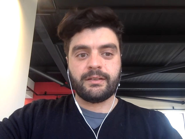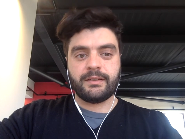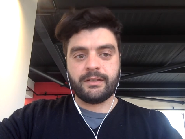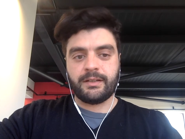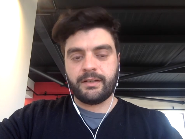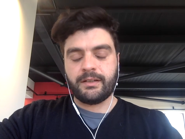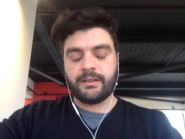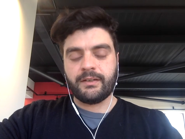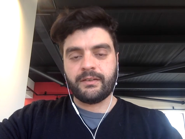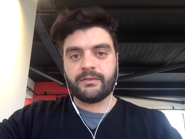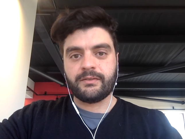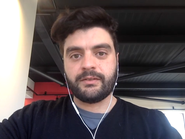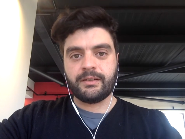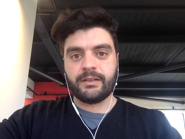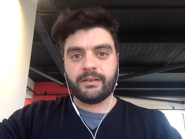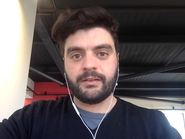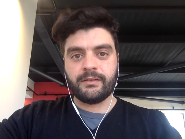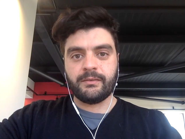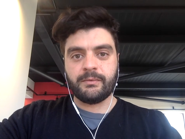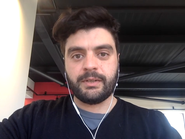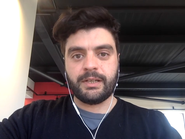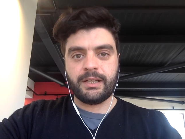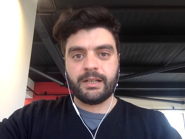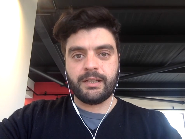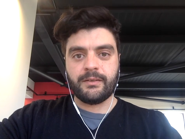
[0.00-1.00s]
and
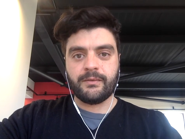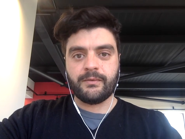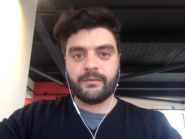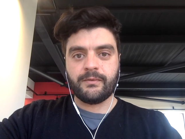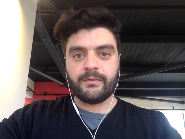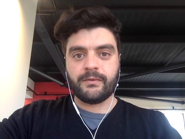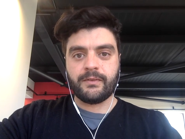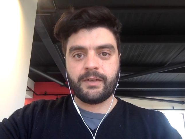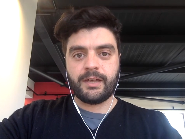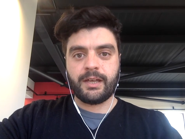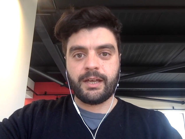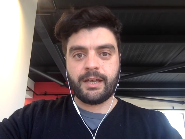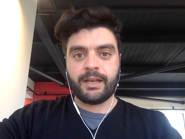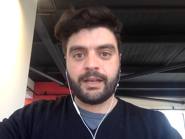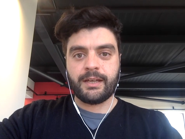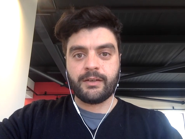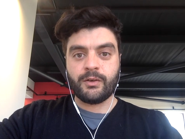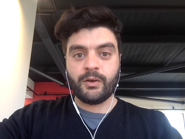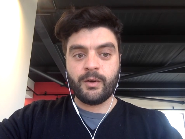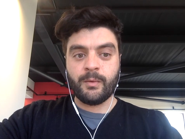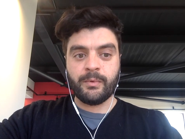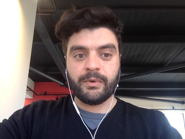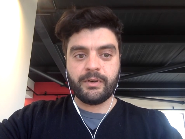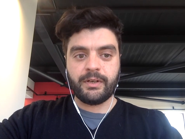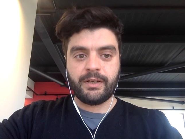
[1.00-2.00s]
industries we live and
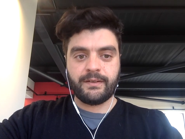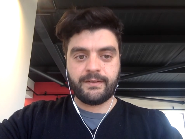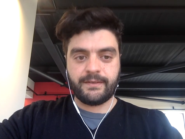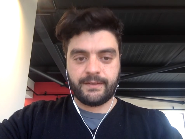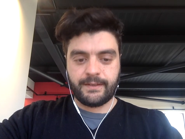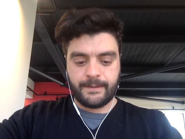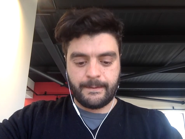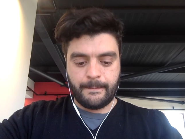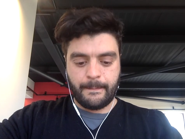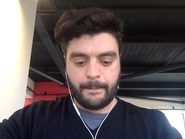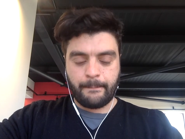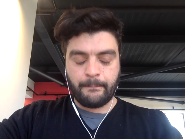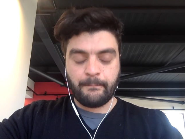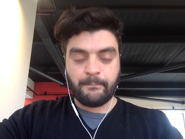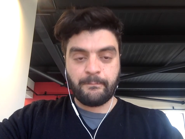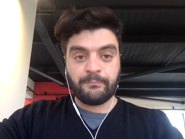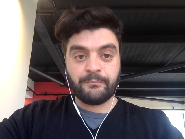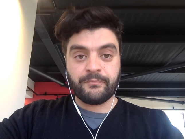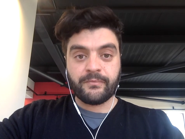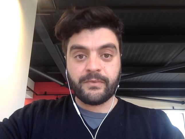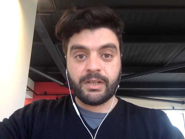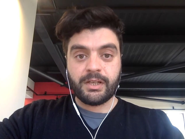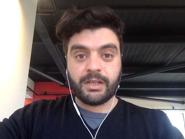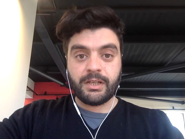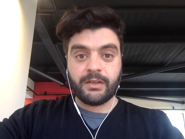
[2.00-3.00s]
operate in.
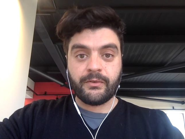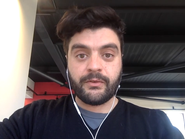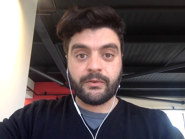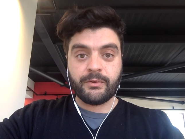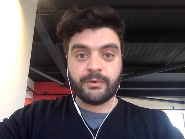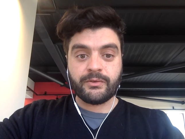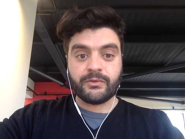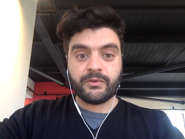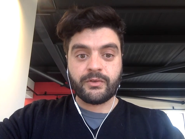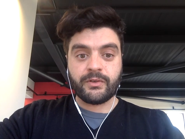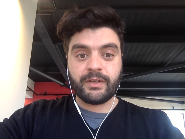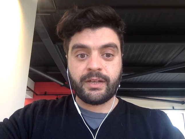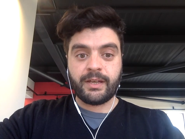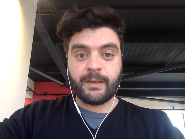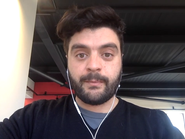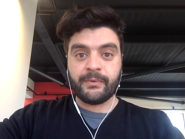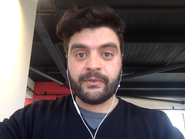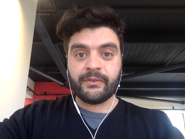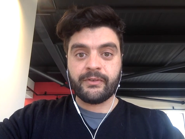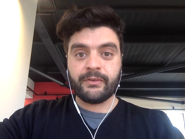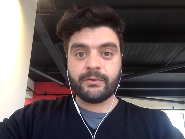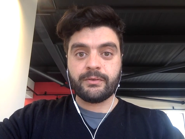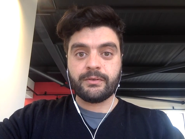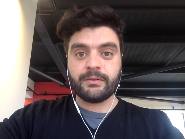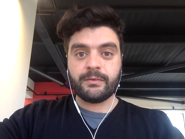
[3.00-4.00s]
If you enjoyed the
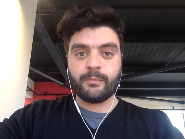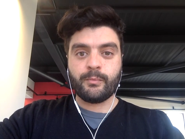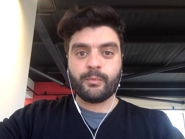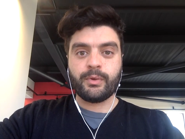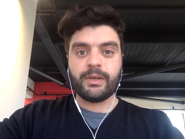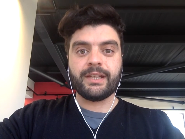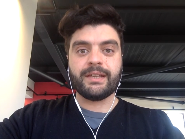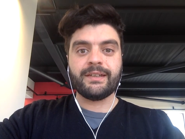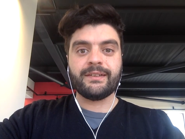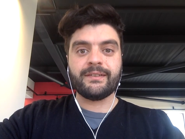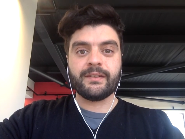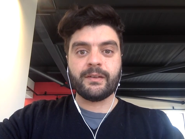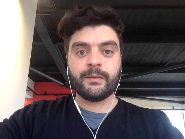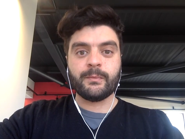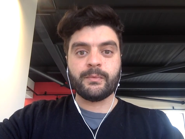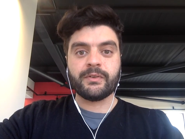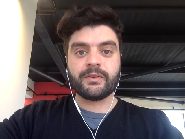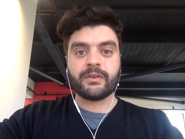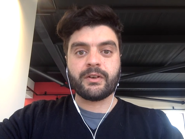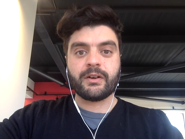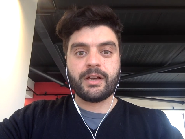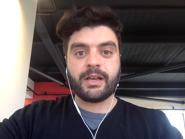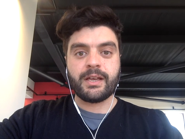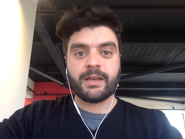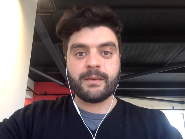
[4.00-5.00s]
episode, please
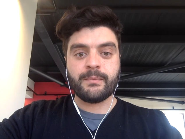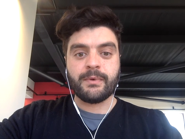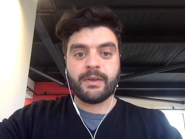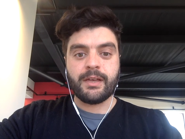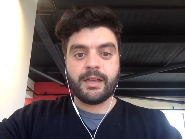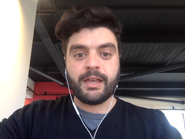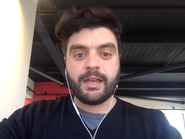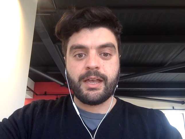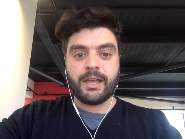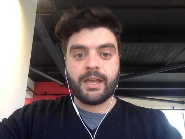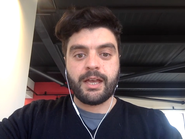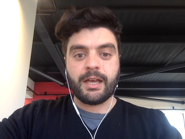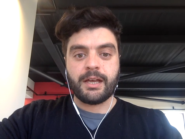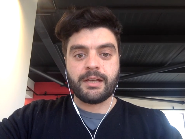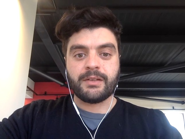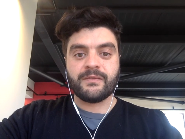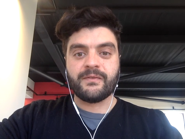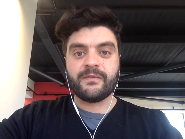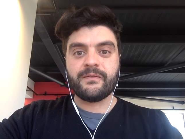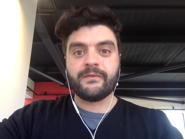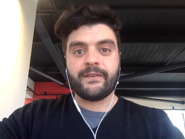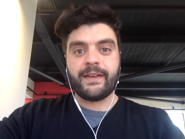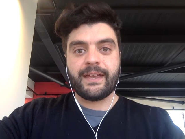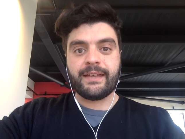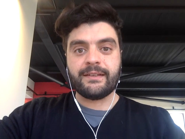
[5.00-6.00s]
subscribe at
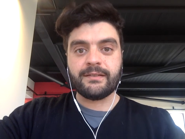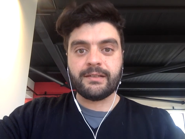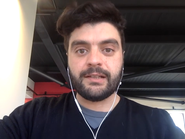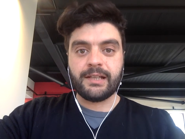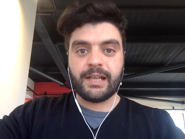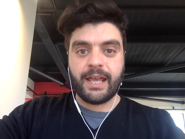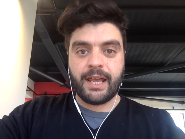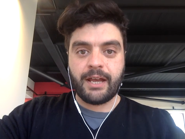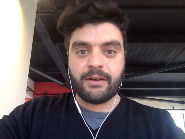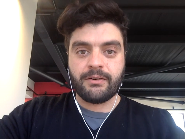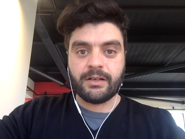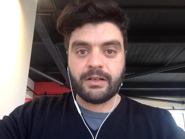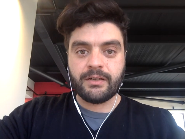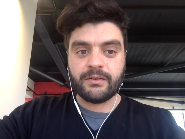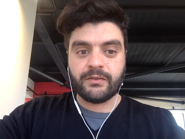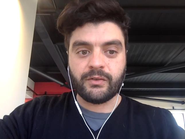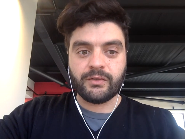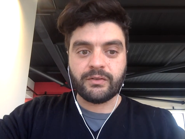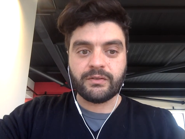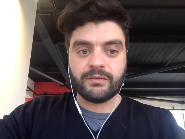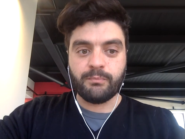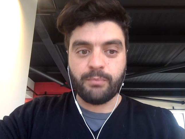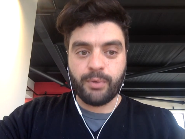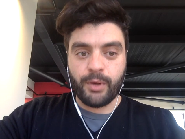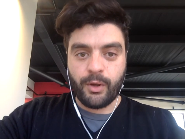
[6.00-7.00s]

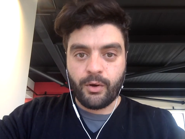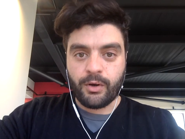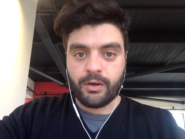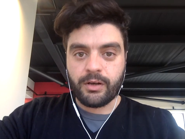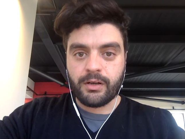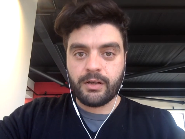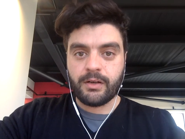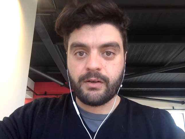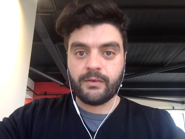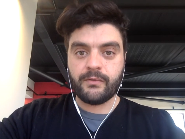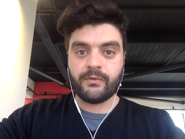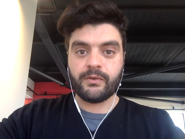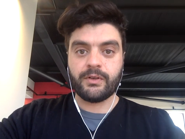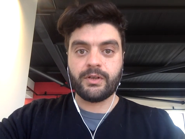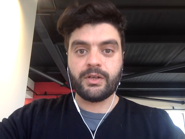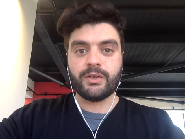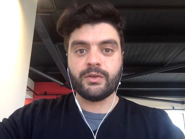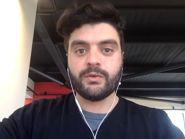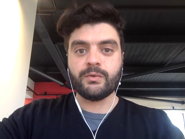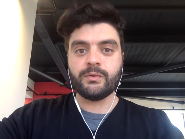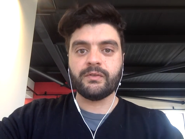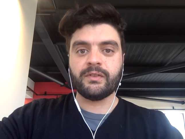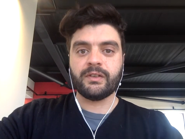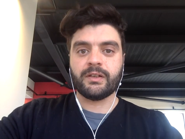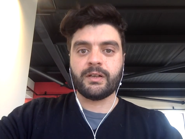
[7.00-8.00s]
fatalerror.blog for
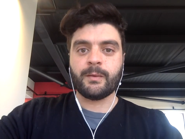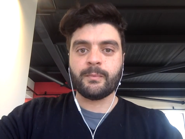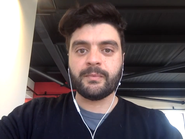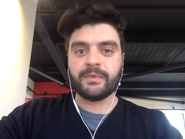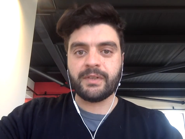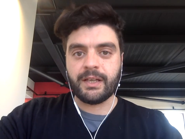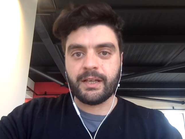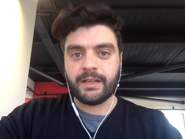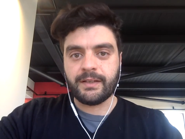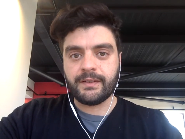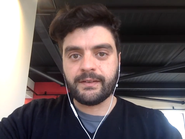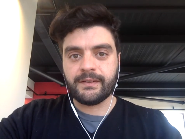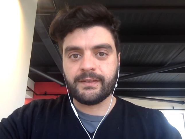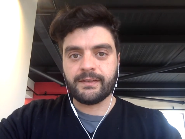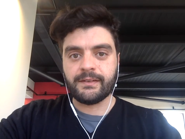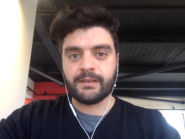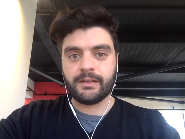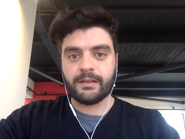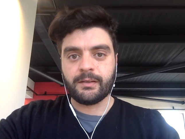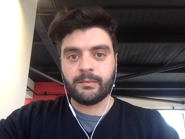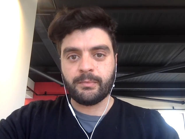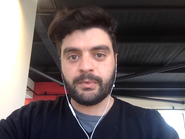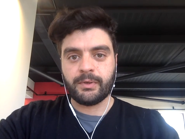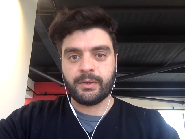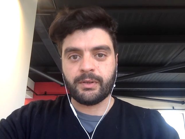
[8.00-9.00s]
news and updates
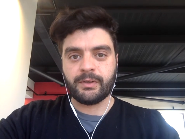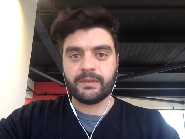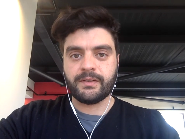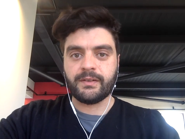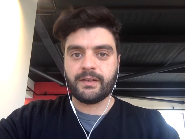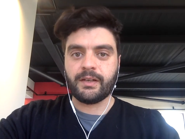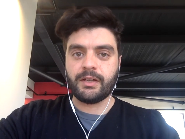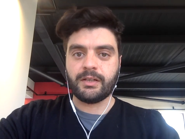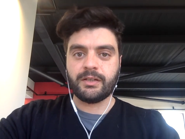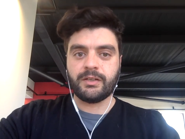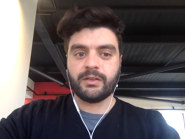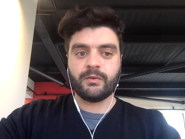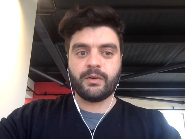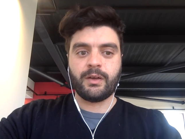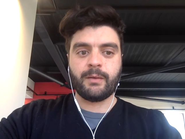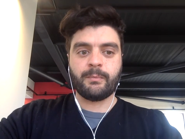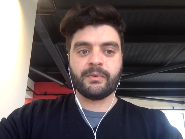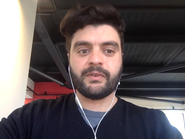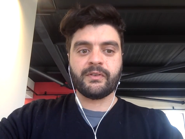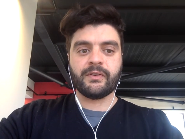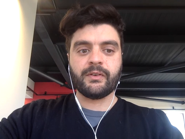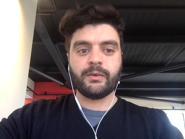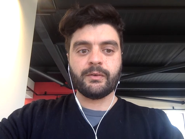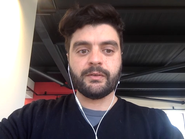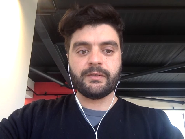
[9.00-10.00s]
about new
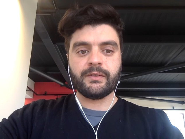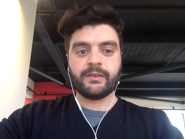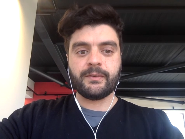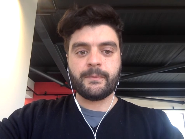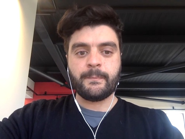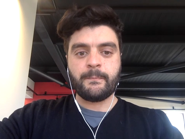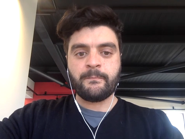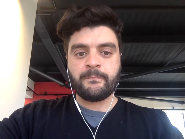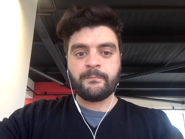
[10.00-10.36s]
episodes.